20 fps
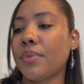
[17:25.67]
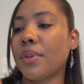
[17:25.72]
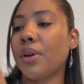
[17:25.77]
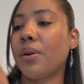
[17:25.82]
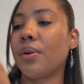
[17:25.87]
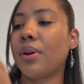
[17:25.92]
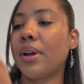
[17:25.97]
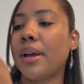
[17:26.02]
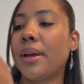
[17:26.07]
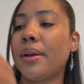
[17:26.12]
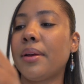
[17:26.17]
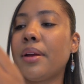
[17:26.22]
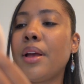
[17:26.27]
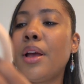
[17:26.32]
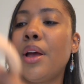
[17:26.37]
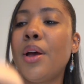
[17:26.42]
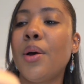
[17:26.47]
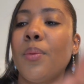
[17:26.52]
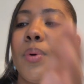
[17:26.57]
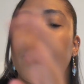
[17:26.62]
okay,
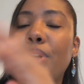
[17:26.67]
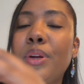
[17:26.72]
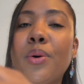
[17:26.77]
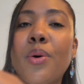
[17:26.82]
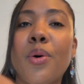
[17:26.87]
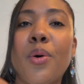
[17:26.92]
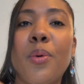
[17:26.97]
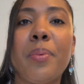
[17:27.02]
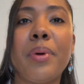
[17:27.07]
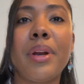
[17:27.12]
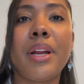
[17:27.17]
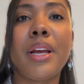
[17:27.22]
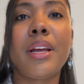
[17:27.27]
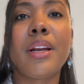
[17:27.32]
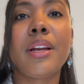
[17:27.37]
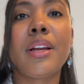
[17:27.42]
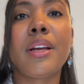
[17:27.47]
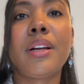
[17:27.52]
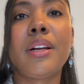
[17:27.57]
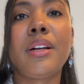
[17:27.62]
when you open
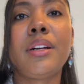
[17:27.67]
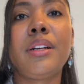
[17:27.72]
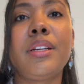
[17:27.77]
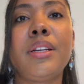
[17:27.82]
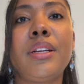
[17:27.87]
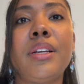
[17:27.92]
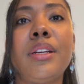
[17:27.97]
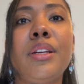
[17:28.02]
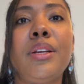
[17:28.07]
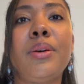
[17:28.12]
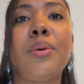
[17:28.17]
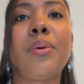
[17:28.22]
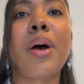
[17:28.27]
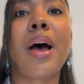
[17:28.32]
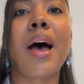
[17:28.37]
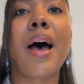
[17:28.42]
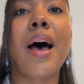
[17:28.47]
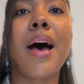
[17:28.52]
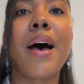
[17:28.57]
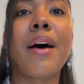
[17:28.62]
it, you
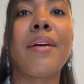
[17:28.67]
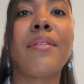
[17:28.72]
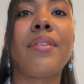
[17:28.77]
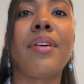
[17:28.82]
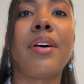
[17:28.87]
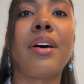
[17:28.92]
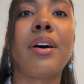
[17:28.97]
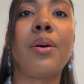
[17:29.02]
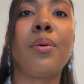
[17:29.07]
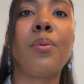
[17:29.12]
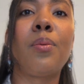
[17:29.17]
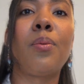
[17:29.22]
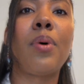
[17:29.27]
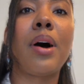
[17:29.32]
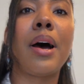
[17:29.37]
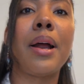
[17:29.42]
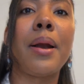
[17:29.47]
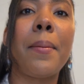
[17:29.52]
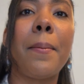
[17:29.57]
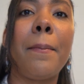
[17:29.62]
have
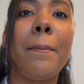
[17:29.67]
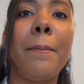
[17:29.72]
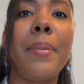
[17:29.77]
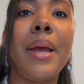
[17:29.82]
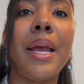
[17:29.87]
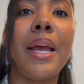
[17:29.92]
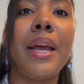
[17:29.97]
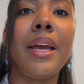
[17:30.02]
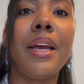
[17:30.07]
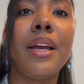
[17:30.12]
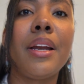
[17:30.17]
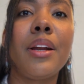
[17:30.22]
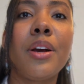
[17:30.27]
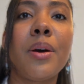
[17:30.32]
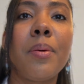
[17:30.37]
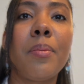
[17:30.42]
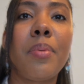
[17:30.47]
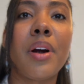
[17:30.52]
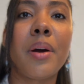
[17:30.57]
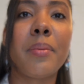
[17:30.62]
one main
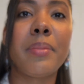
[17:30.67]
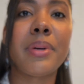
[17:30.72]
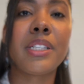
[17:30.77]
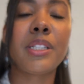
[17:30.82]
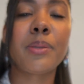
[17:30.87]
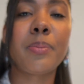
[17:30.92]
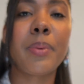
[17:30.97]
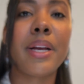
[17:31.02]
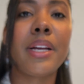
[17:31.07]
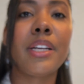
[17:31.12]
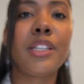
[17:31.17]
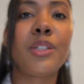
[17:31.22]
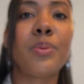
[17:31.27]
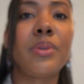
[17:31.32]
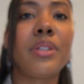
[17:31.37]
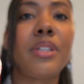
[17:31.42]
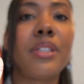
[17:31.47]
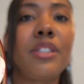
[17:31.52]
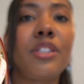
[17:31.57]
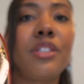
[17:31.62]
compartment space,
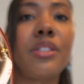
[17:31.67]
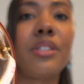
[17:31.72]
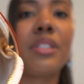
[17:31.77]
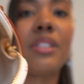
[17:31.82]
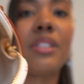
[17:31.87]
which is just